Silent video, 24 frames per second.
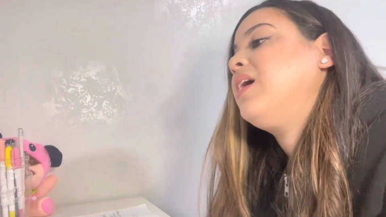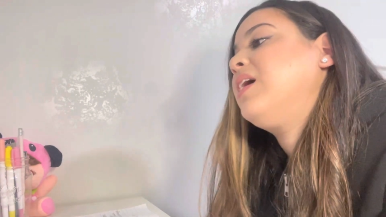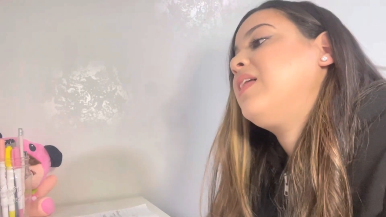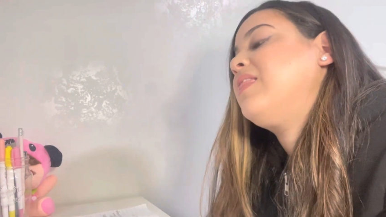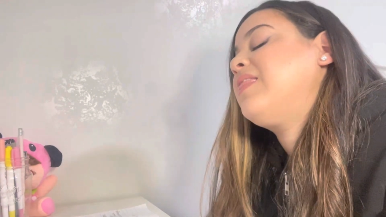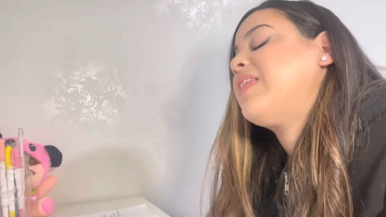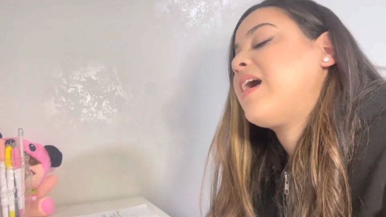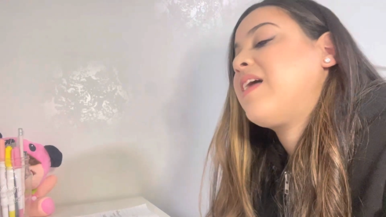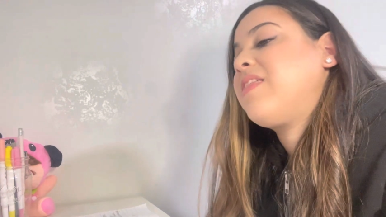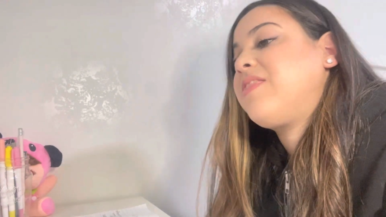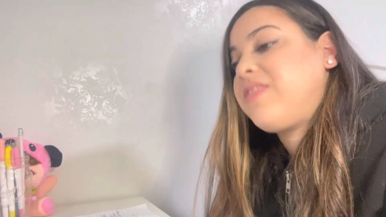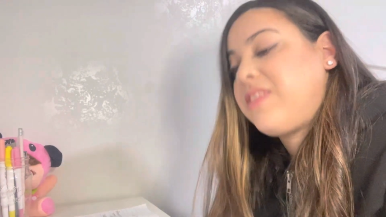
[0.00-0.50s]

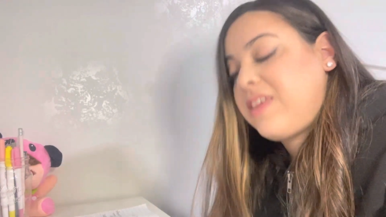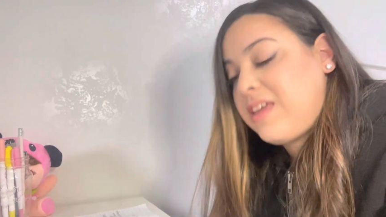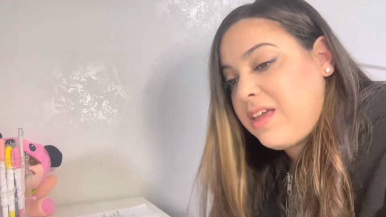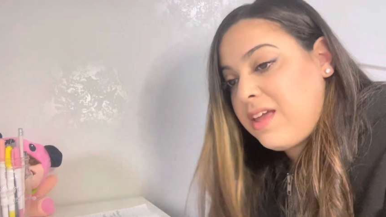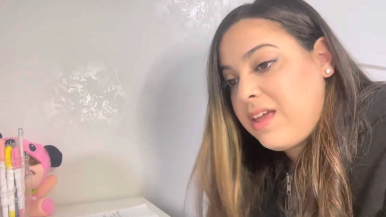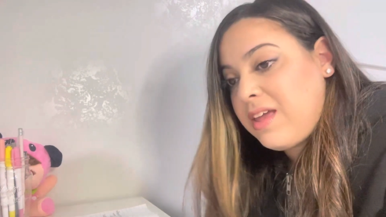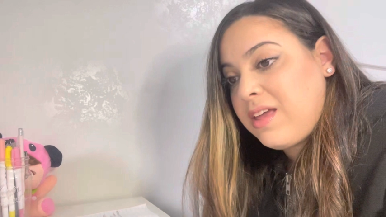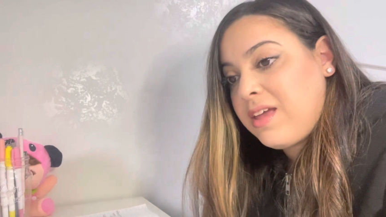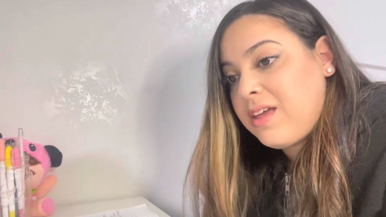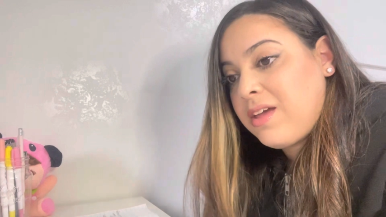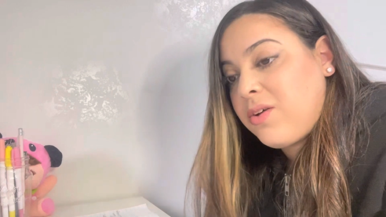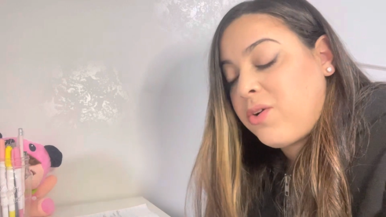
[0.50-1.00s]
that
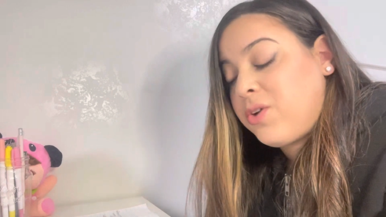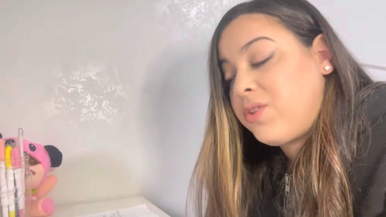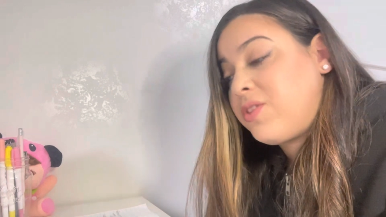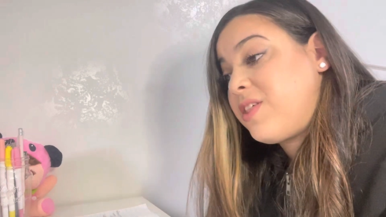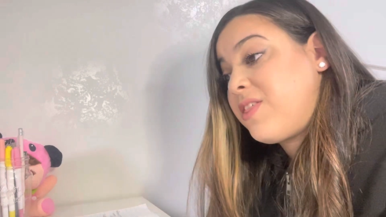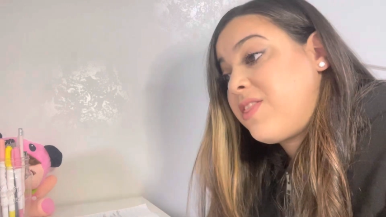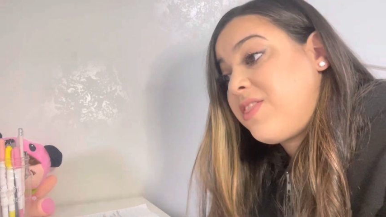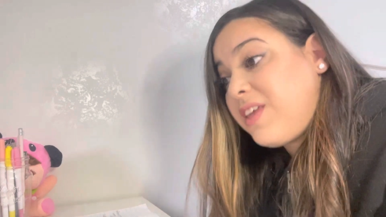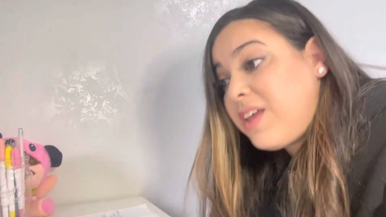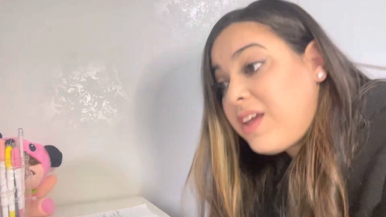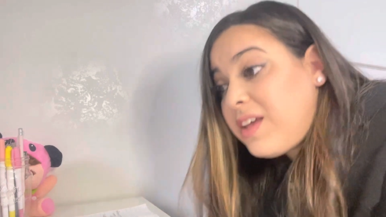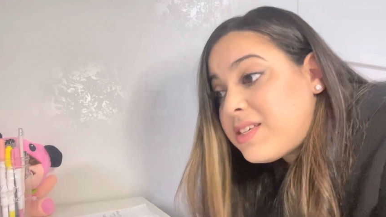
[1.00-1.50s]
thing or the
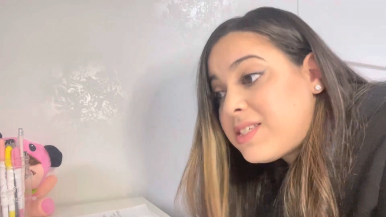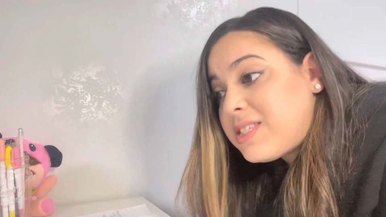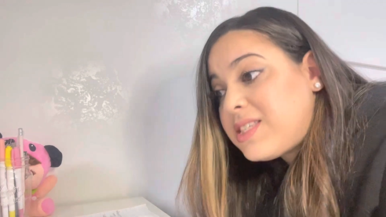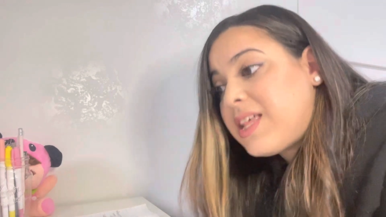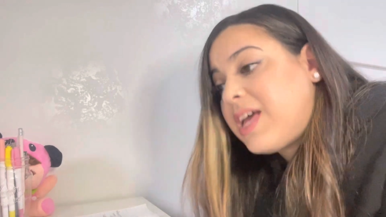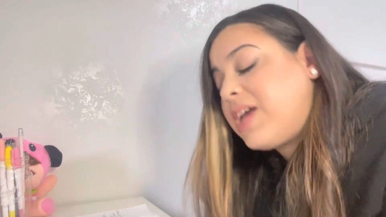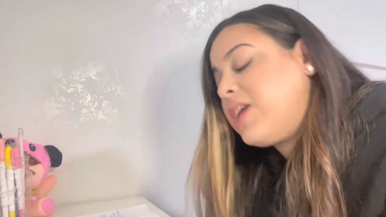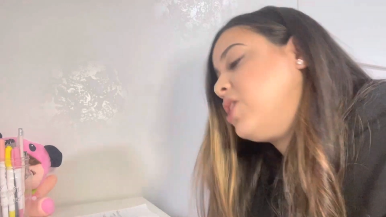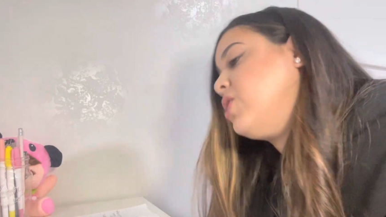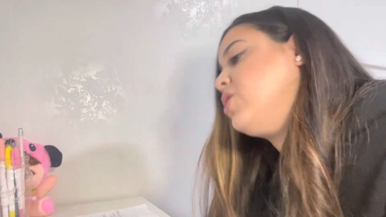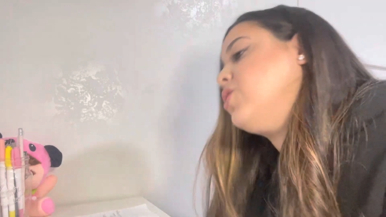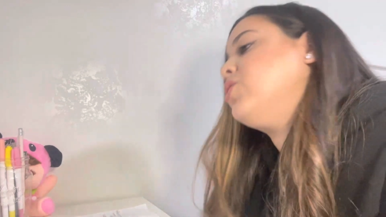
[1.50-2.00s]
things
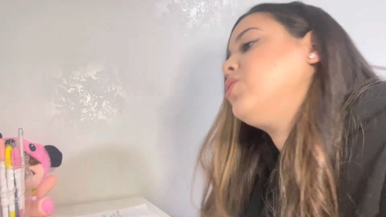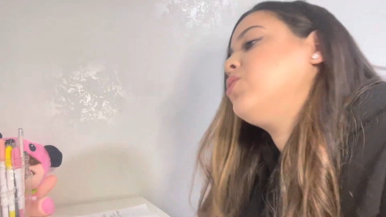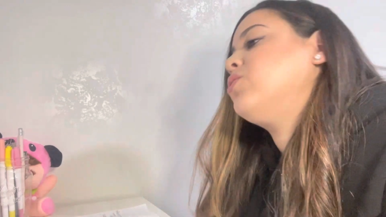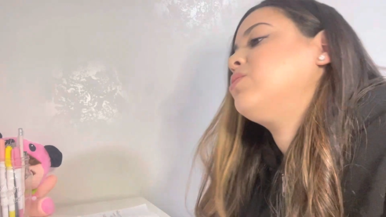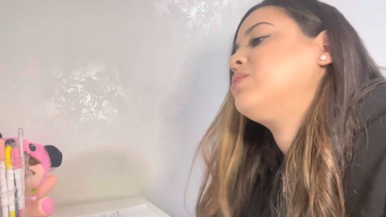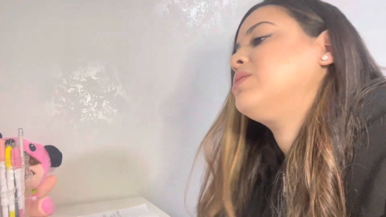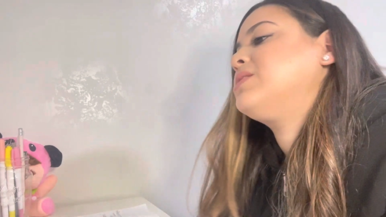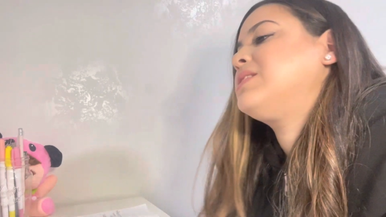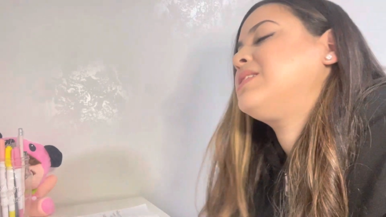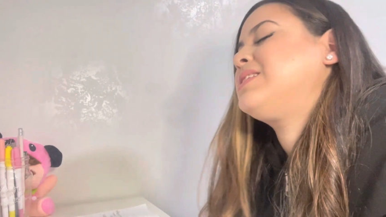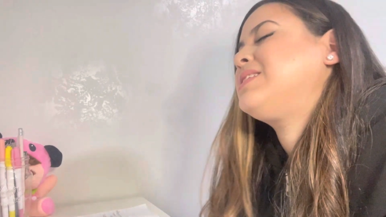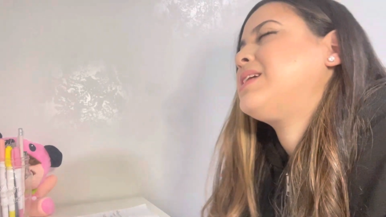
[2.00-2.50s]
that you
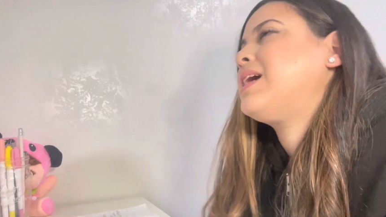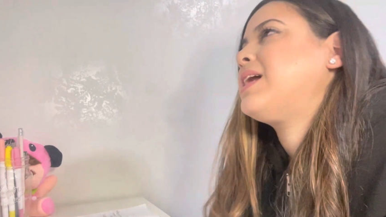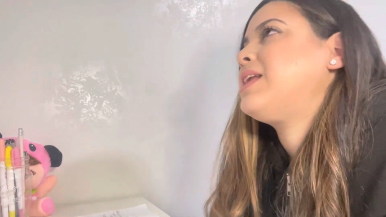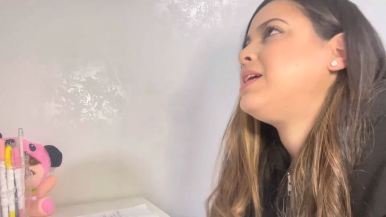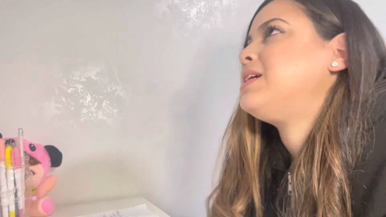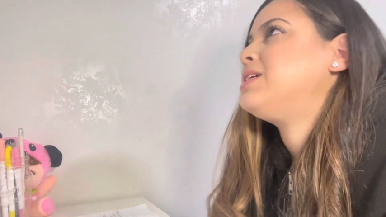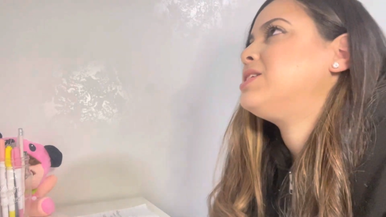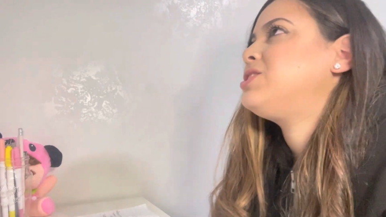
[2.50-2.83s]
study.